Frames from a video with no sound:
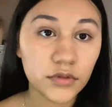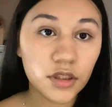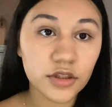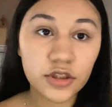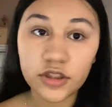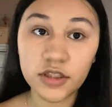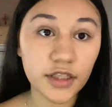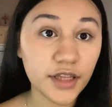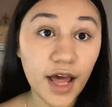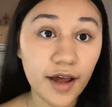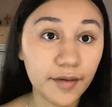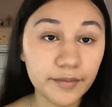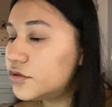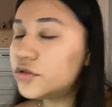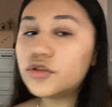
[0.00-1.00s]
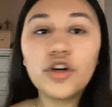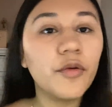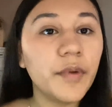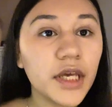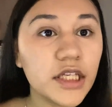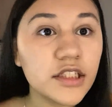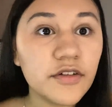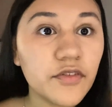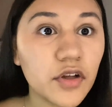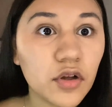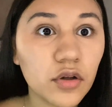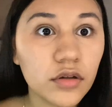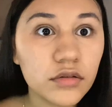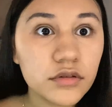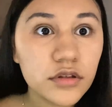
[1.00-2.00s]
Just like that. Don't make it
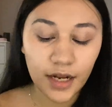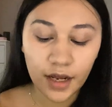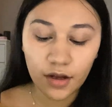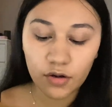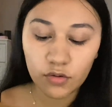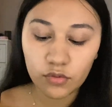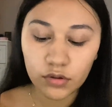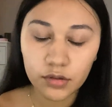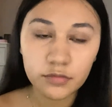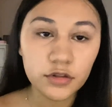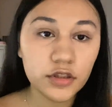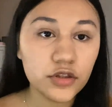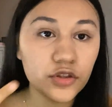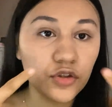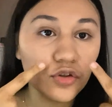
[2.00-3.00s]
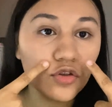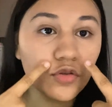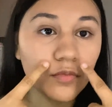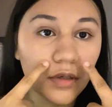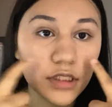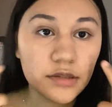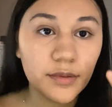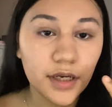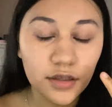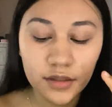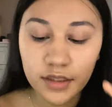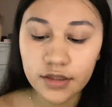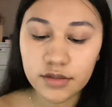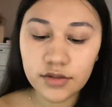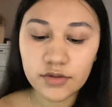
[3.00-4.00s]
difficult. Now I'm gonna do my smile
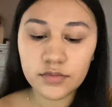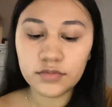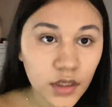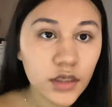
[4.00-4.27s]
lines.